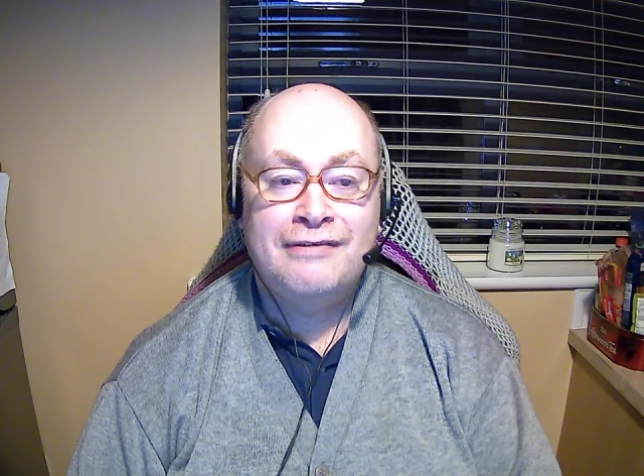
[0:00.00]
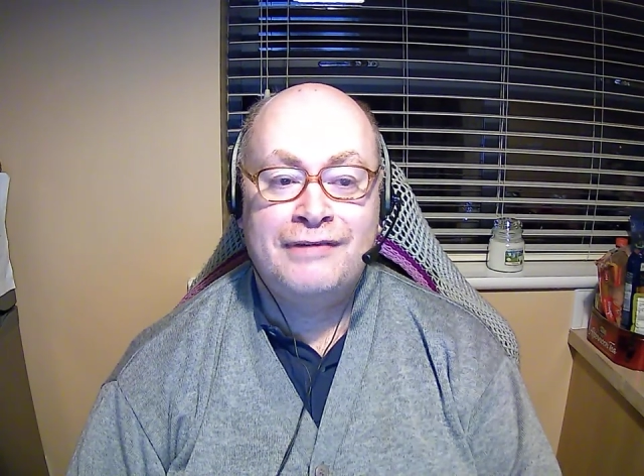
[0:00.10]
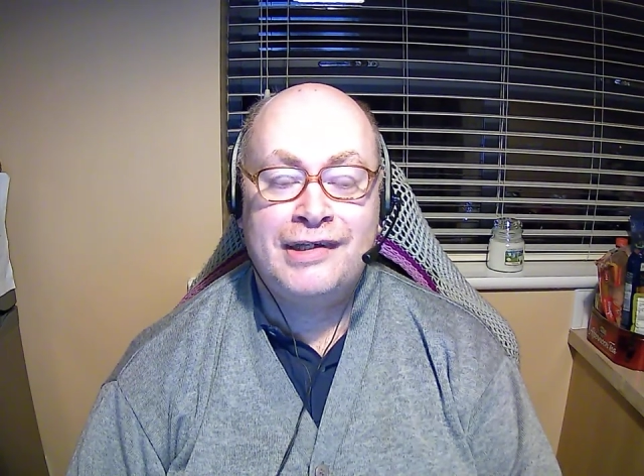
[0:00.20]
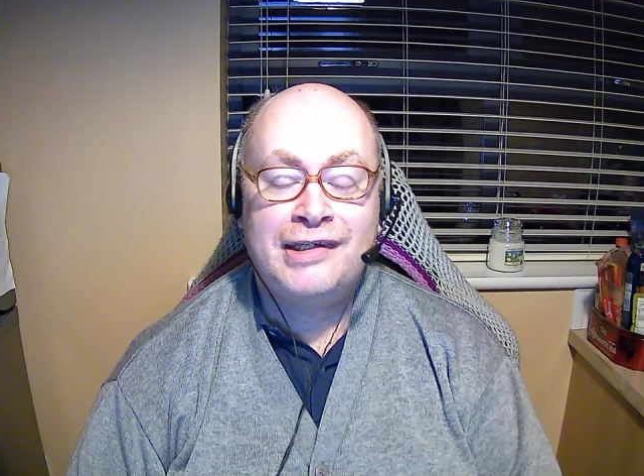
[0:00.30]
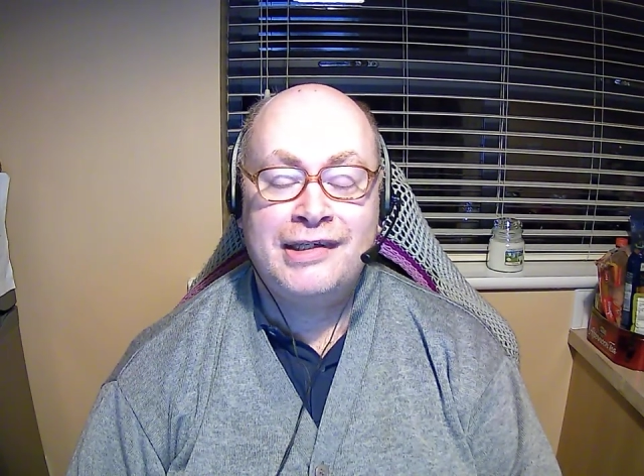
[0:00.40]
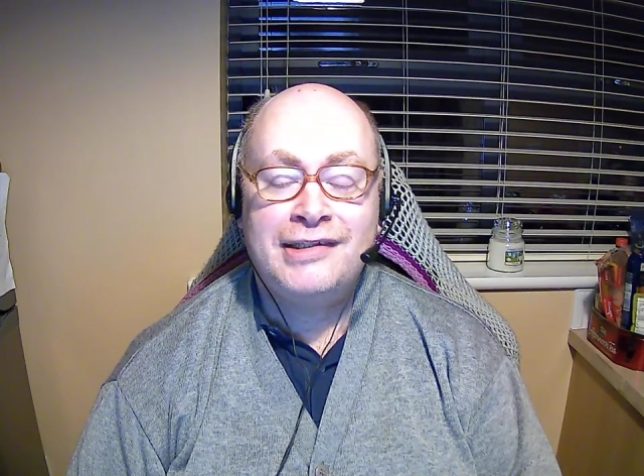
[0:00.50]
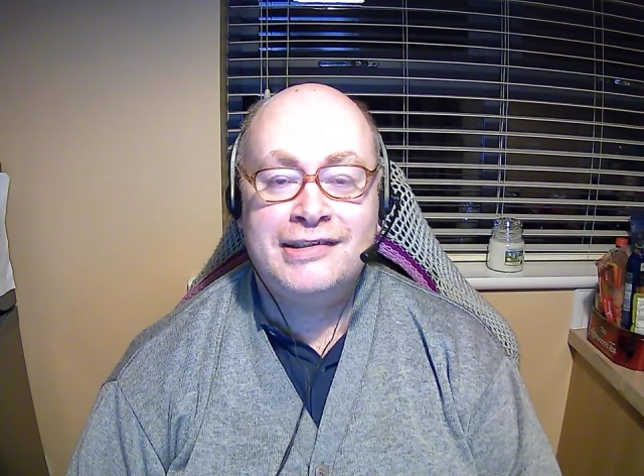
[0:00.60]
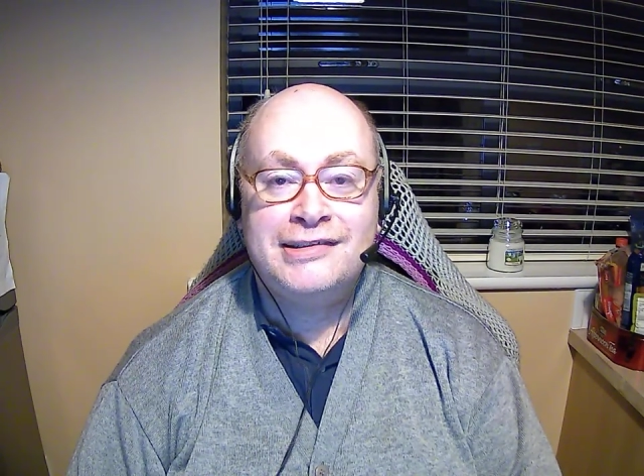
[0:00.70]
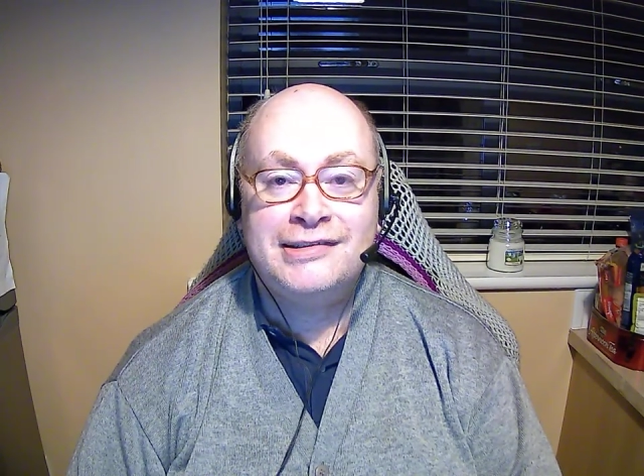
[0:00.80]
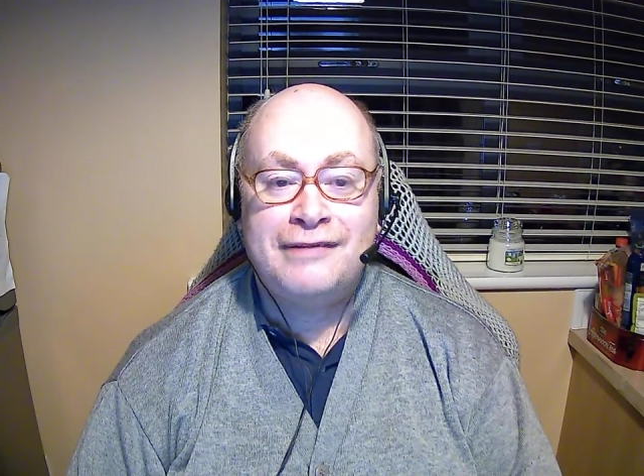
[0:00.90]
Fuck your
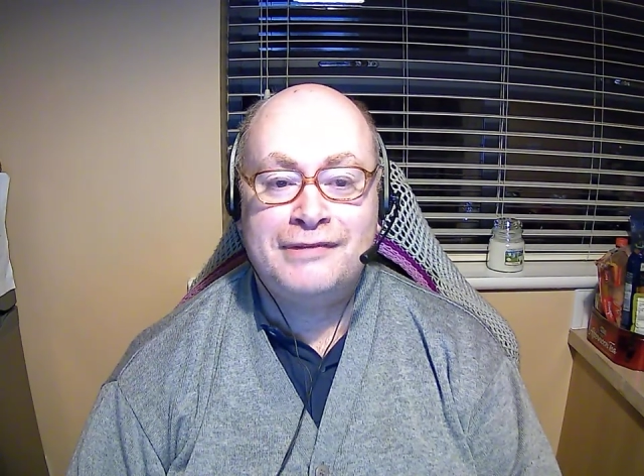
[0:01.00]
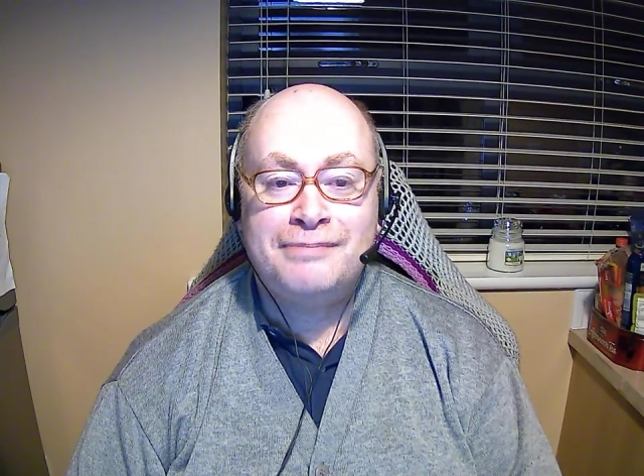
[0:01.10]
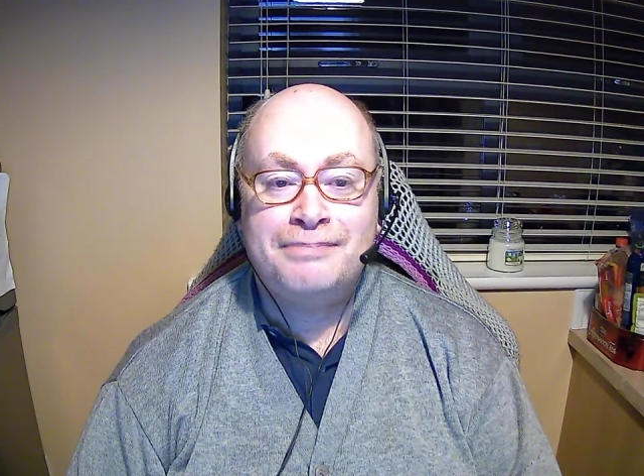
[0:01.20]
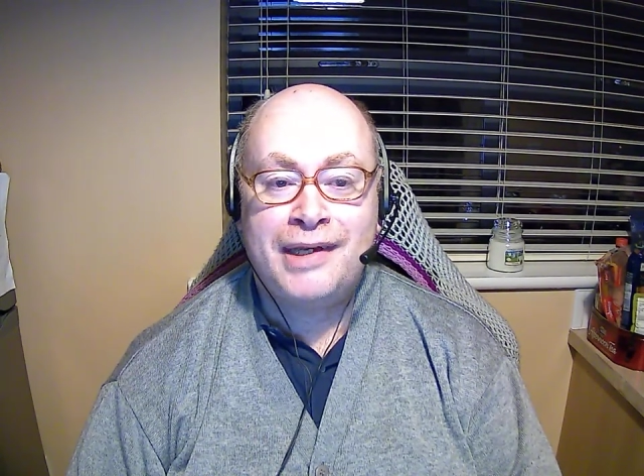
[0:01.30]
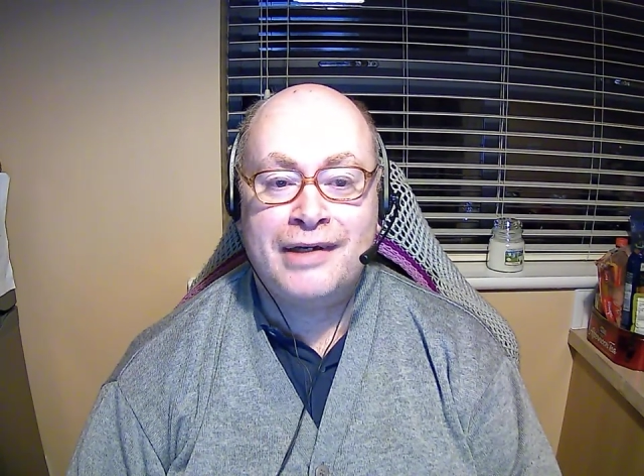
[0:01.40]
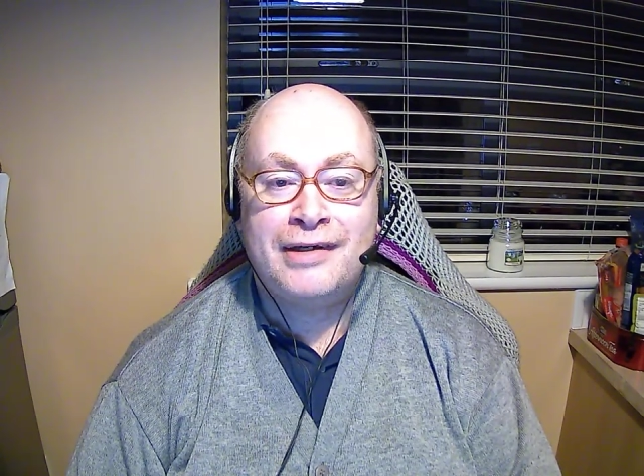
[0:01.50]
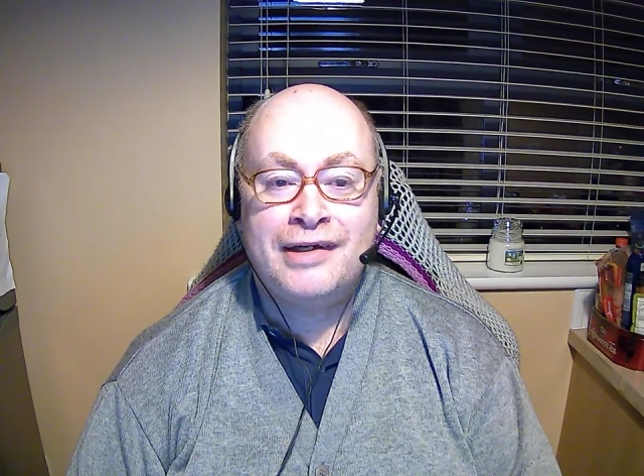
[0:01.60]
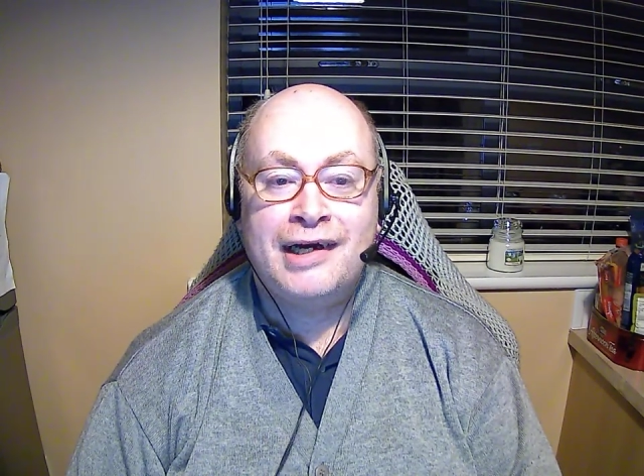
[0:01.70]
stuffed bear.